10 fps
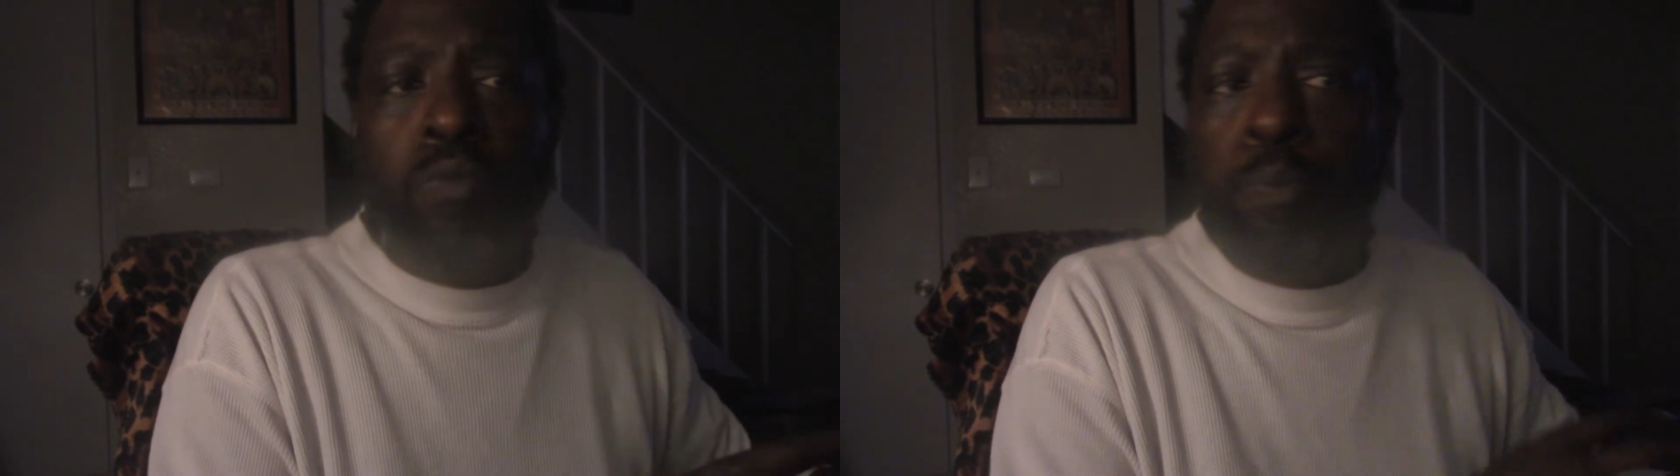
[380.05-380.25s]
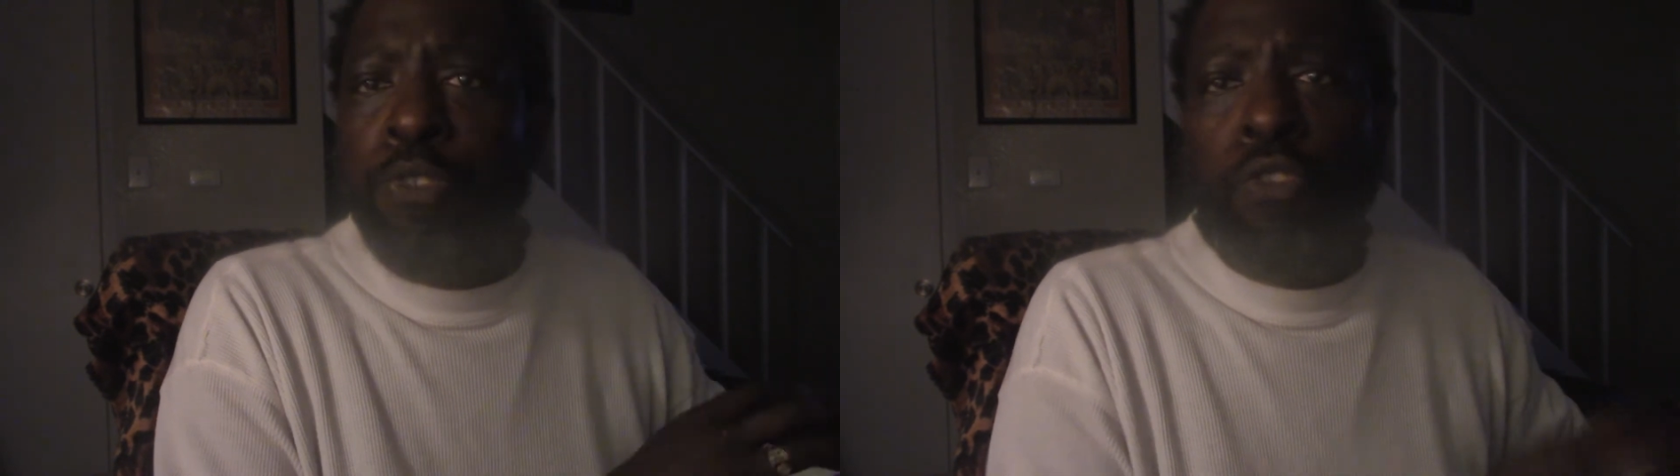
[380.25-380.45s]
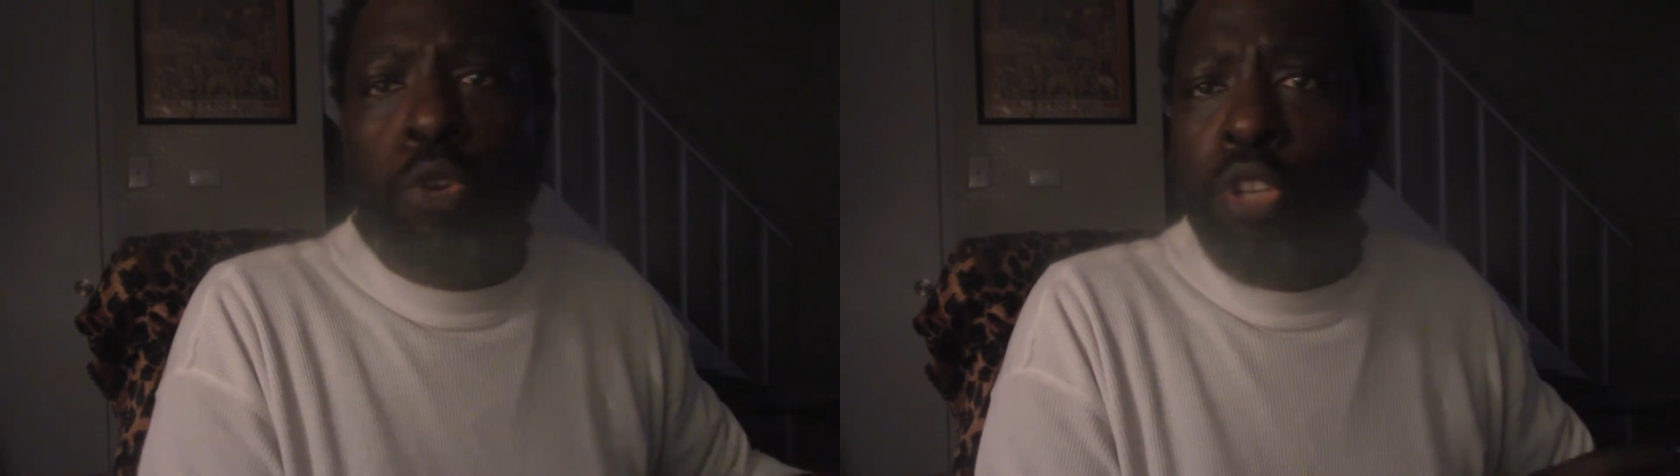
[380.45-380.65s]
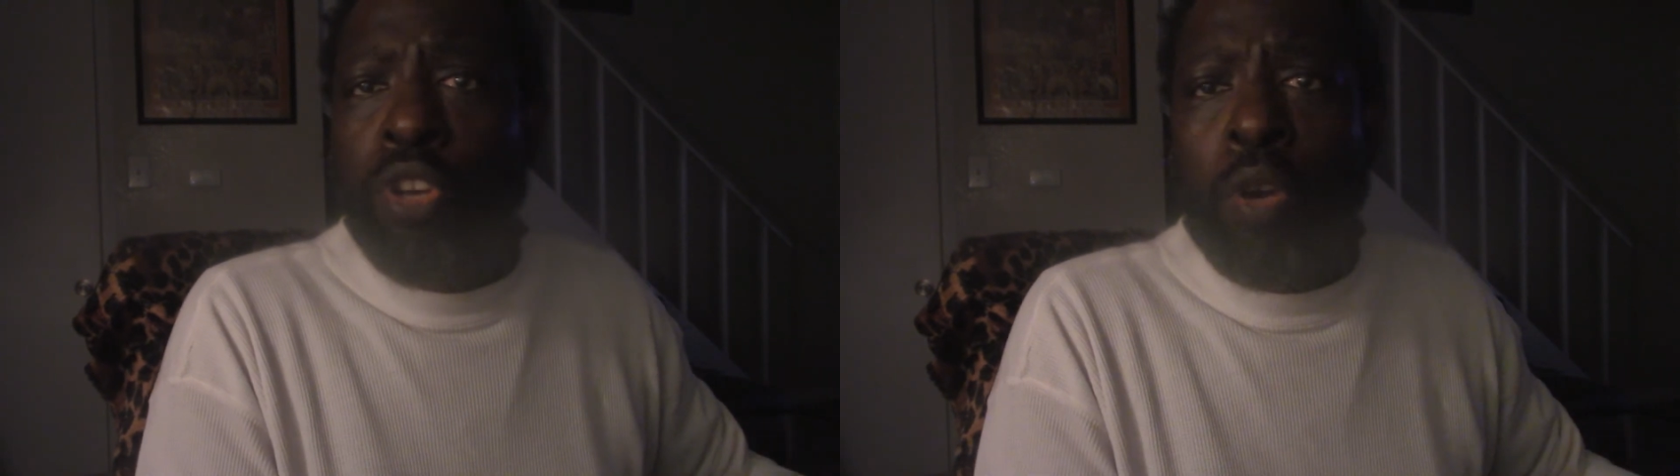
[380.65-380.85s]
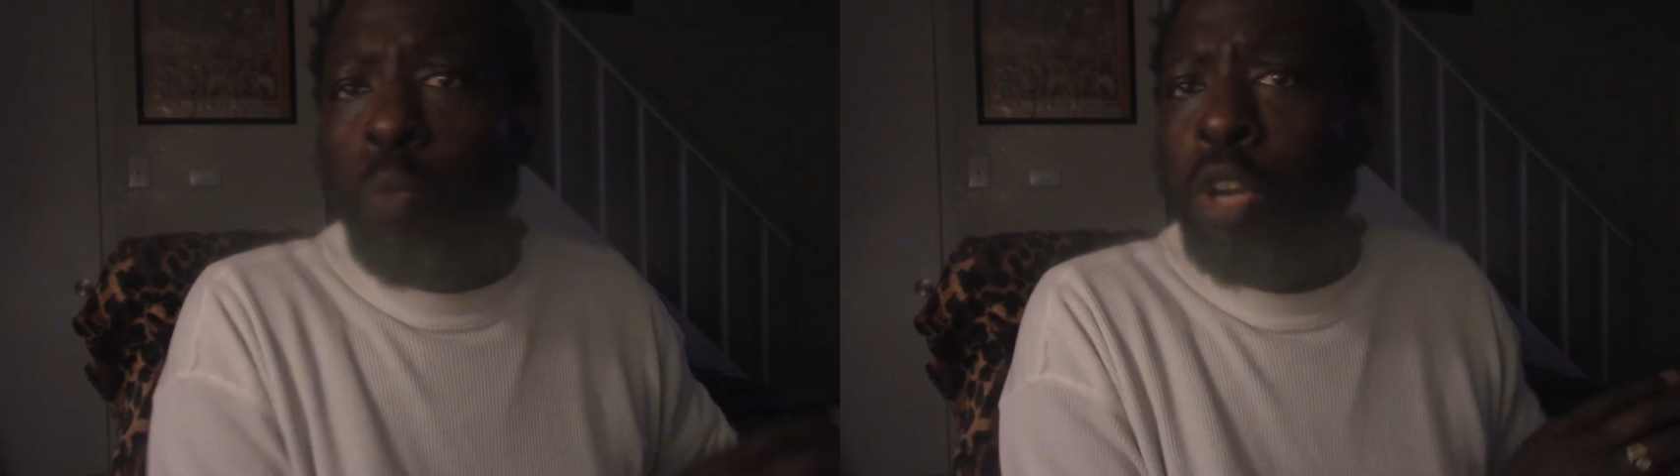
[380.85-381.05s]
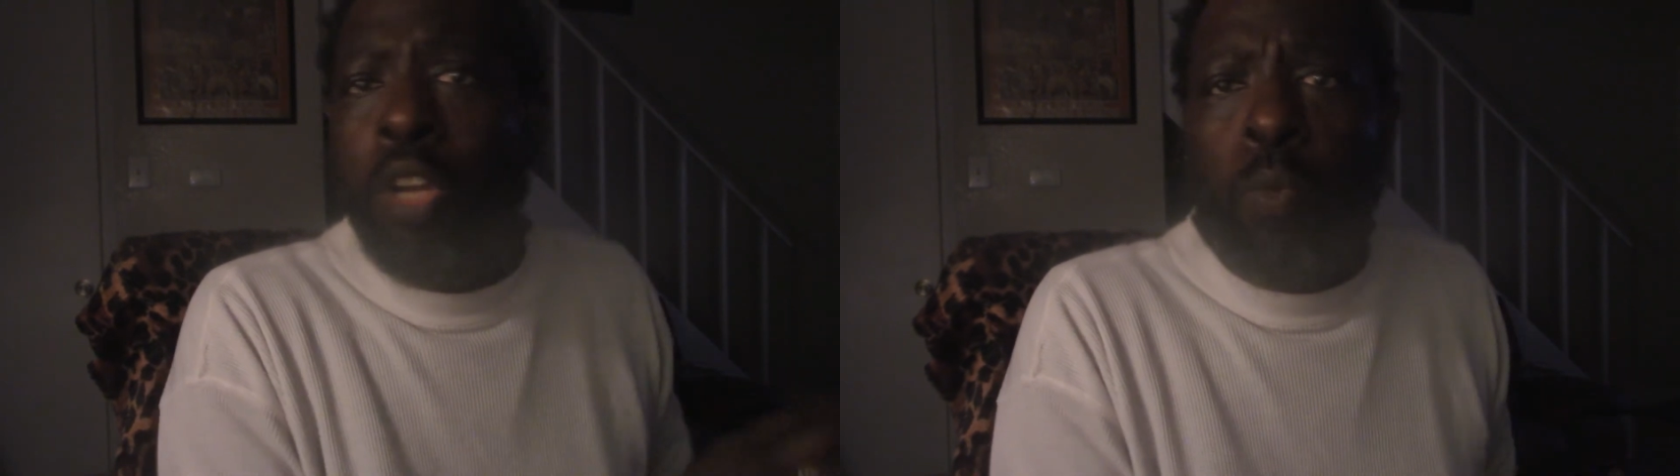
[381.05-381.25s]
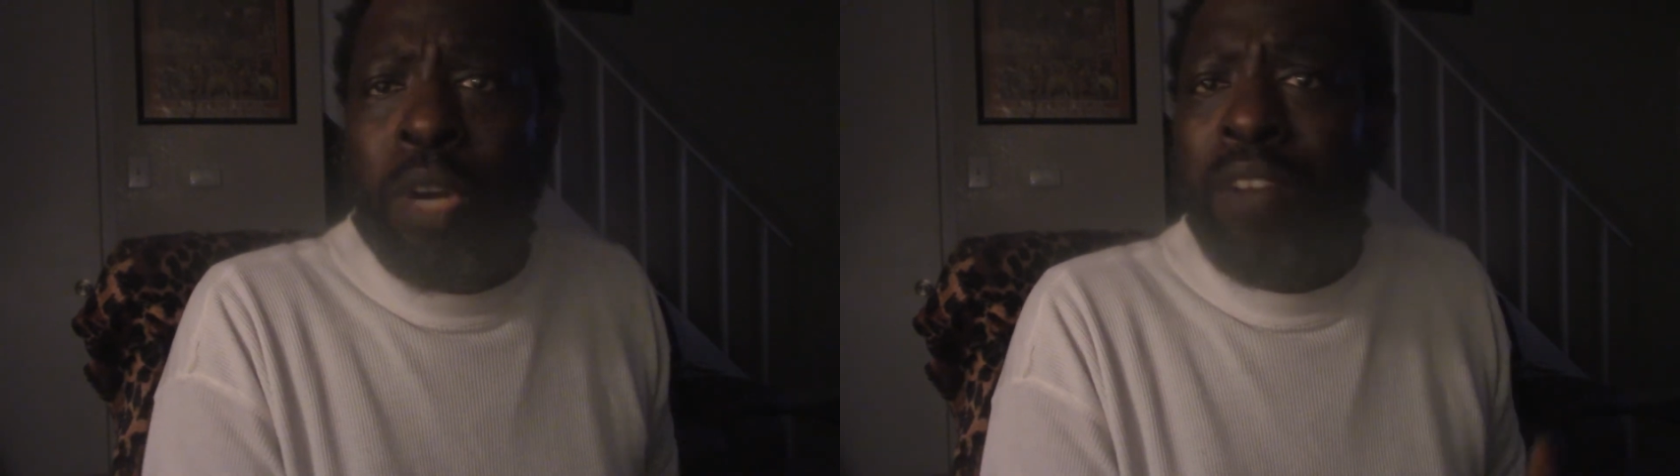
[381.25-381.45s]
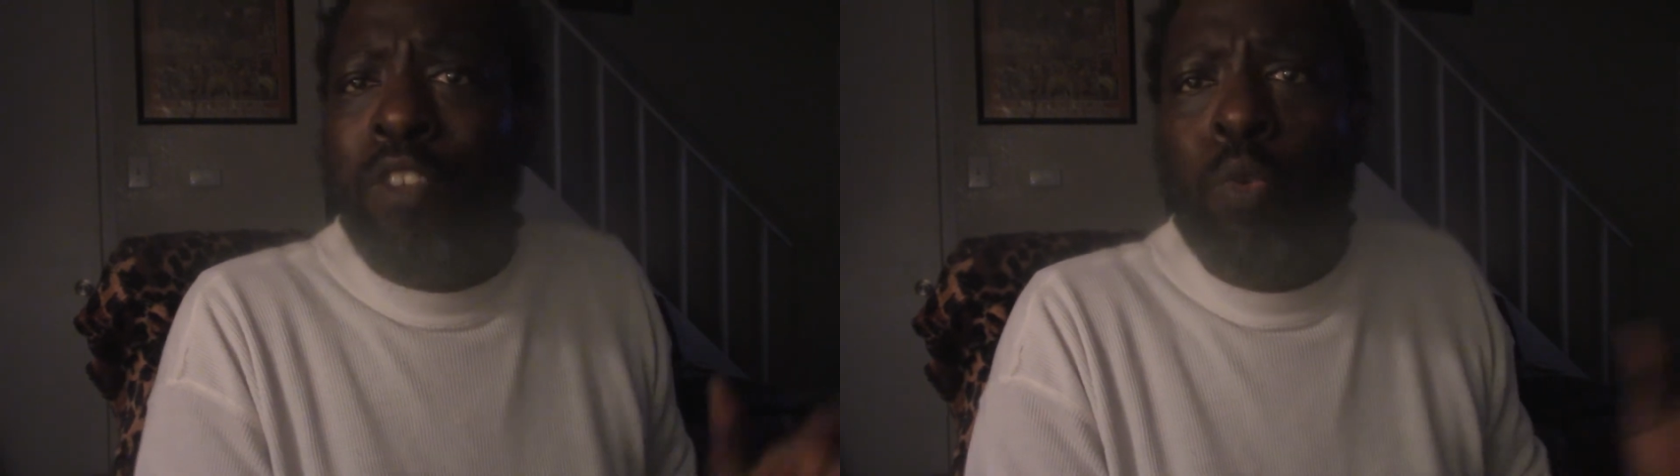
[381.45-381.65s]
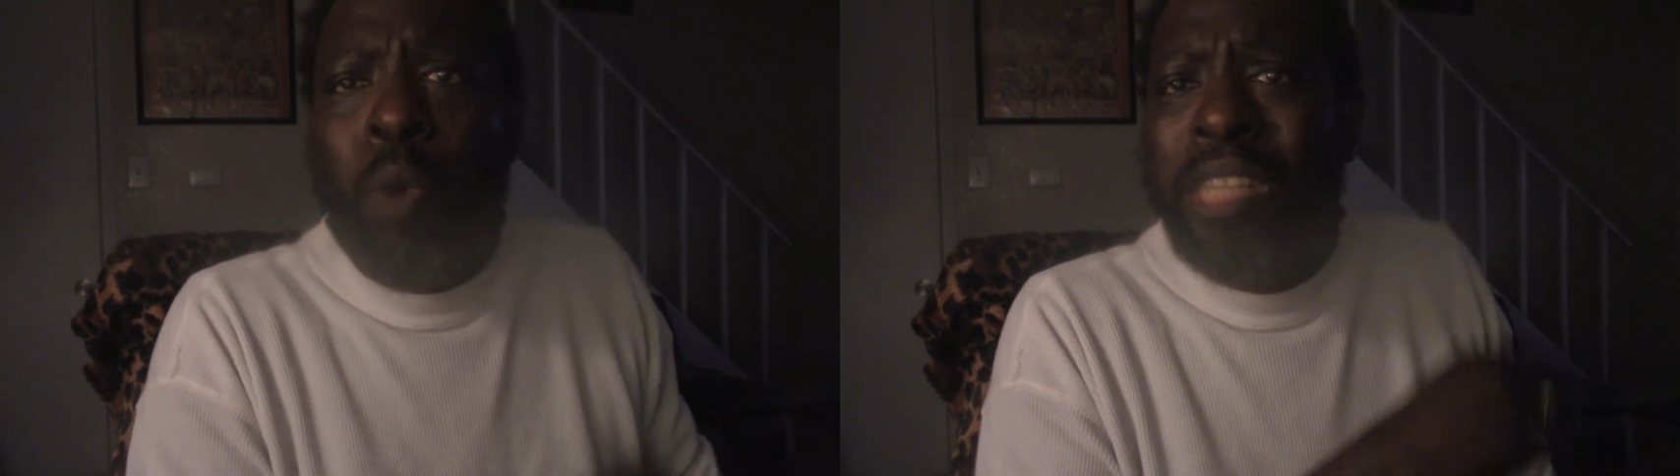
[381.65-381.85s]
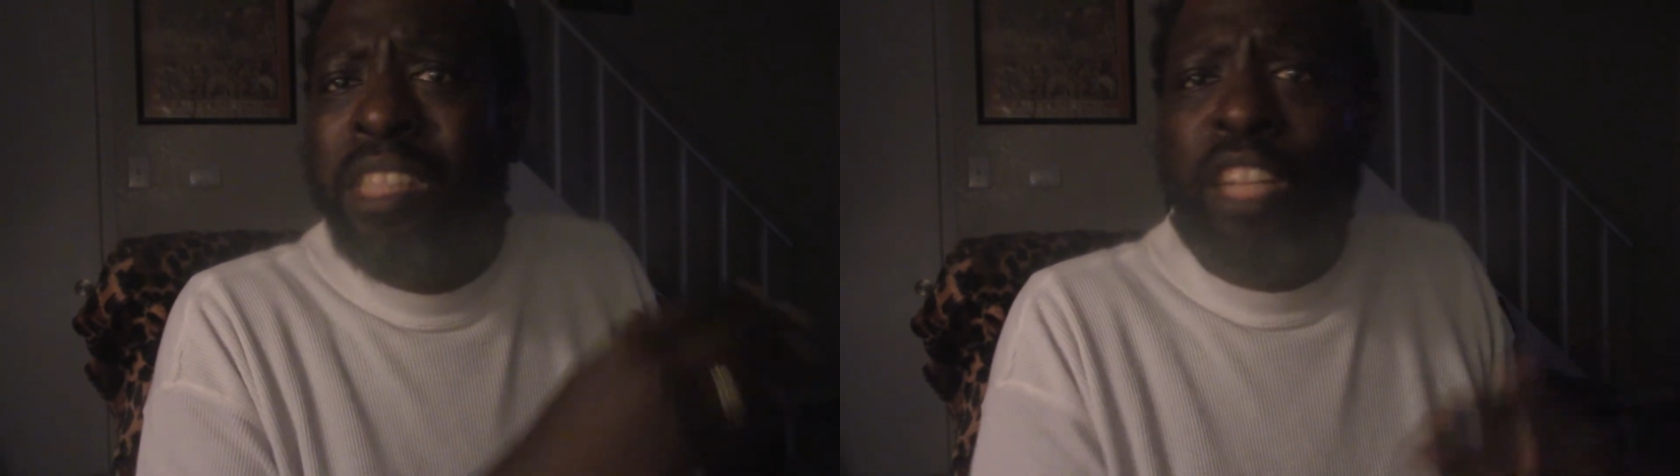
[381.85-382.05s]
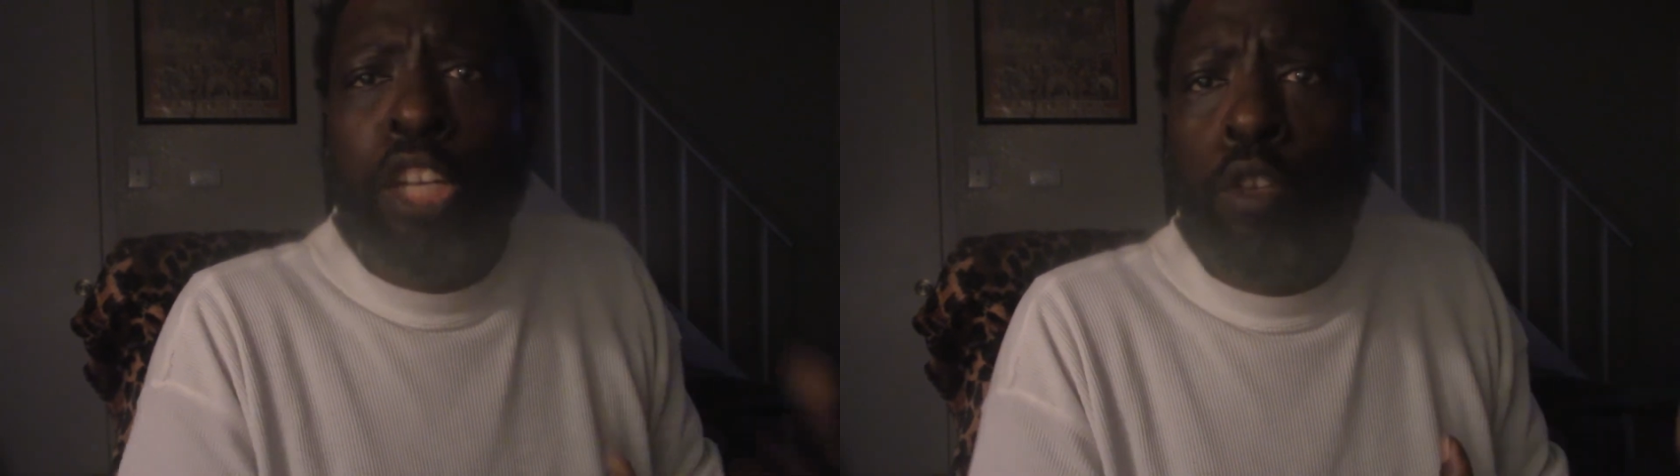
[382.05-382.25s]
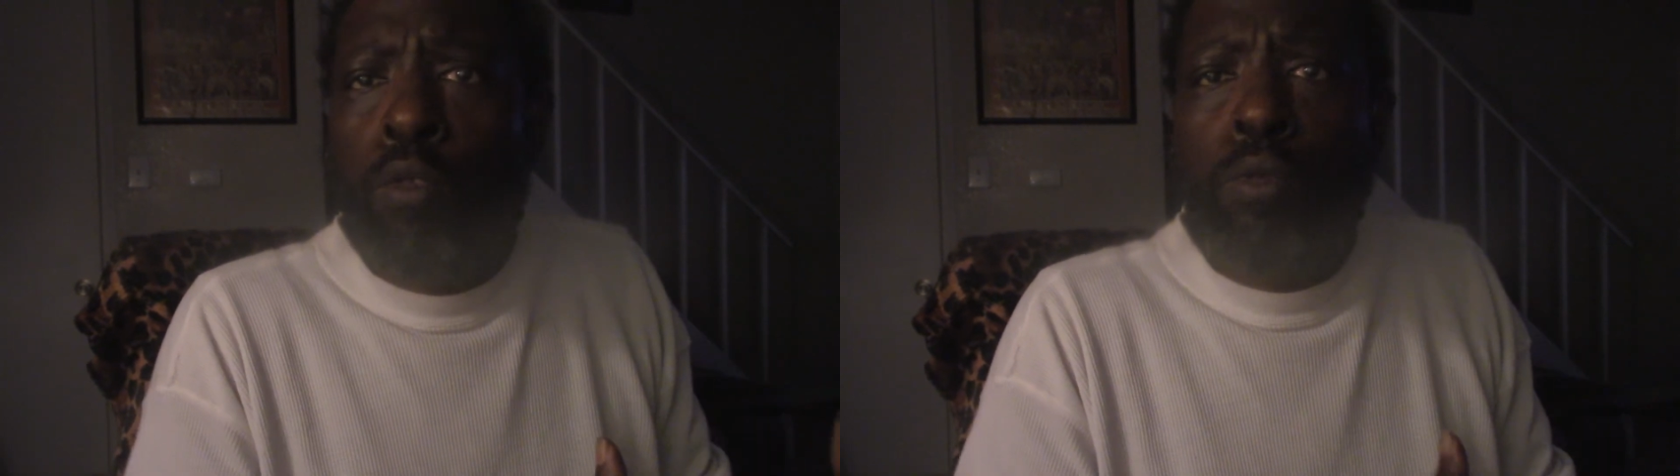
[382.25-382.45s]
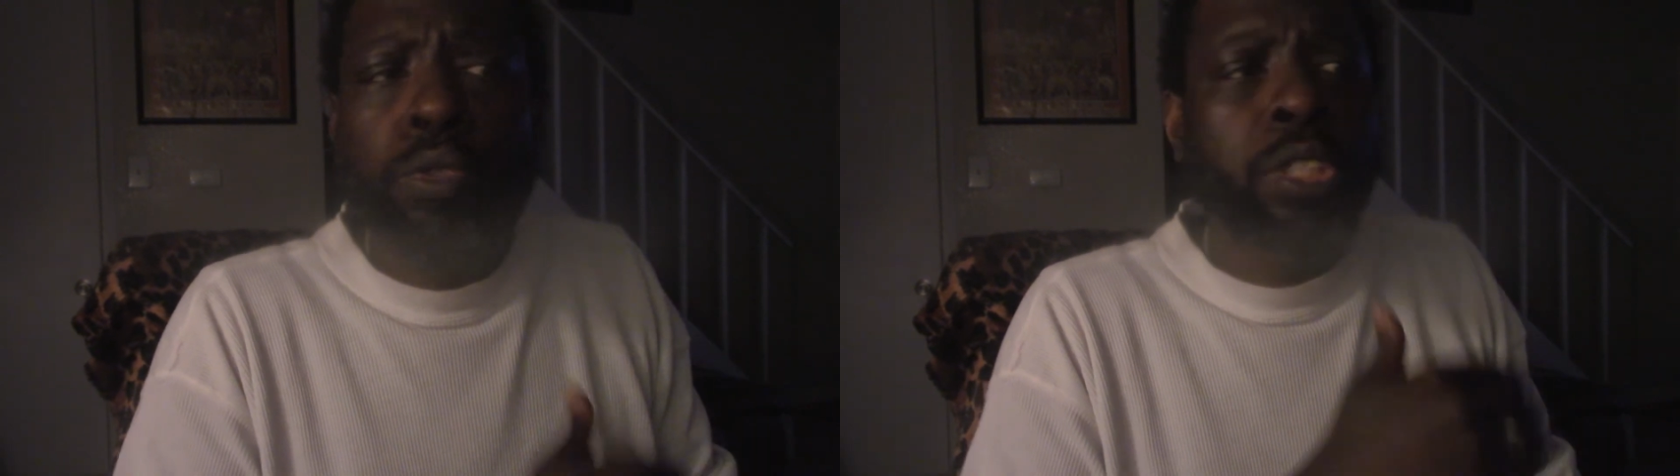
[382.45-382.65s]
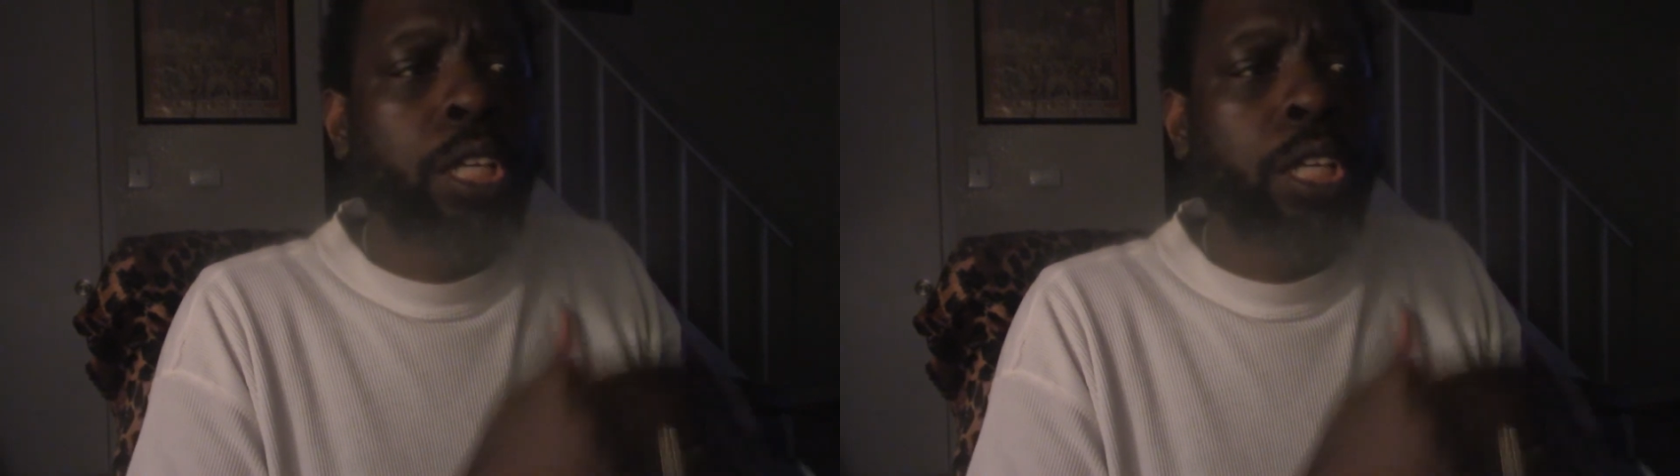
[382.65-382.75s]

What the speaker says: before you go to work or whatever, you watch the news